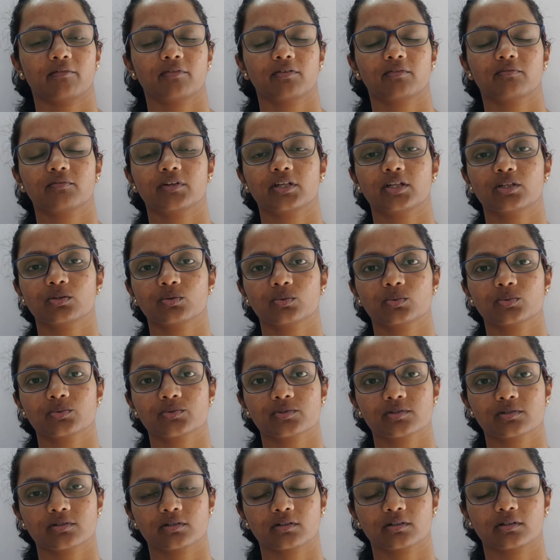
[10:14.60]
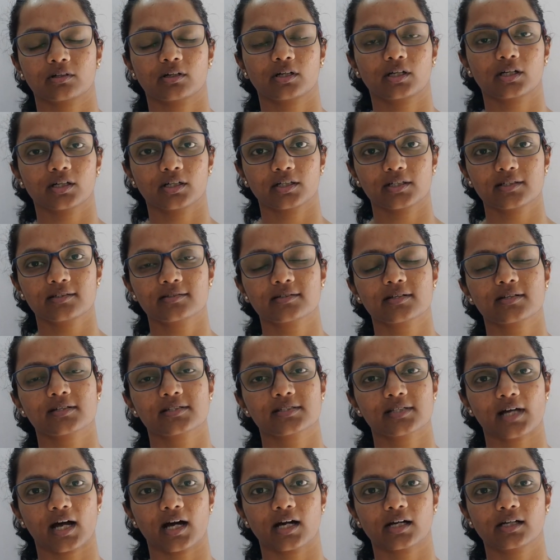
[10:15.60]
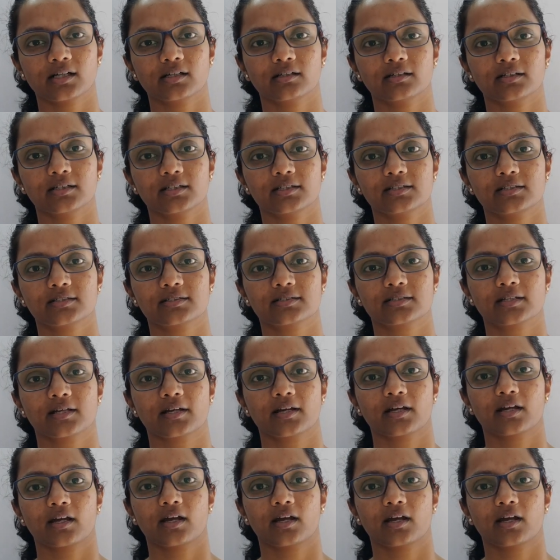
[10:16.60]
we use curds, sour curds.